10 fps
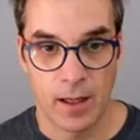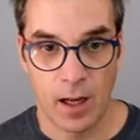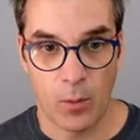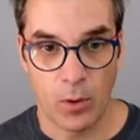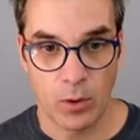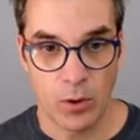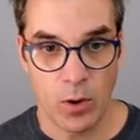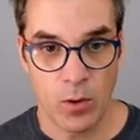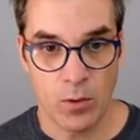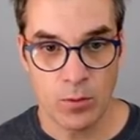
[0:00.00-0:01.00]
I will
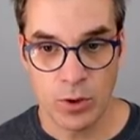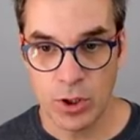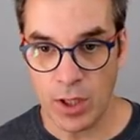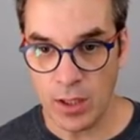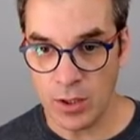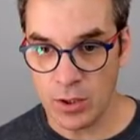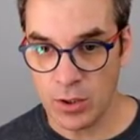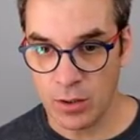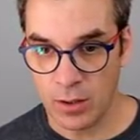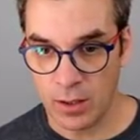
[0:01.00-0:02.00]
go
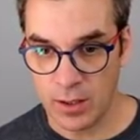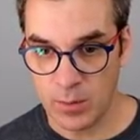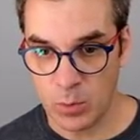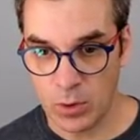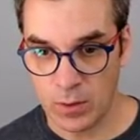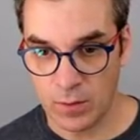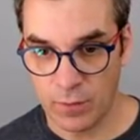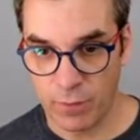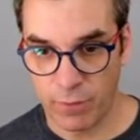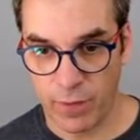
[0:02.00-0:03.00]
change, let's put
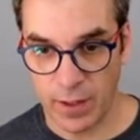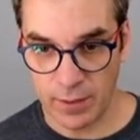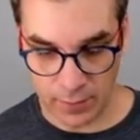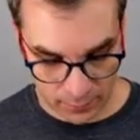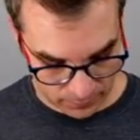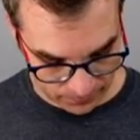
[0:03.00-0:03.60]
final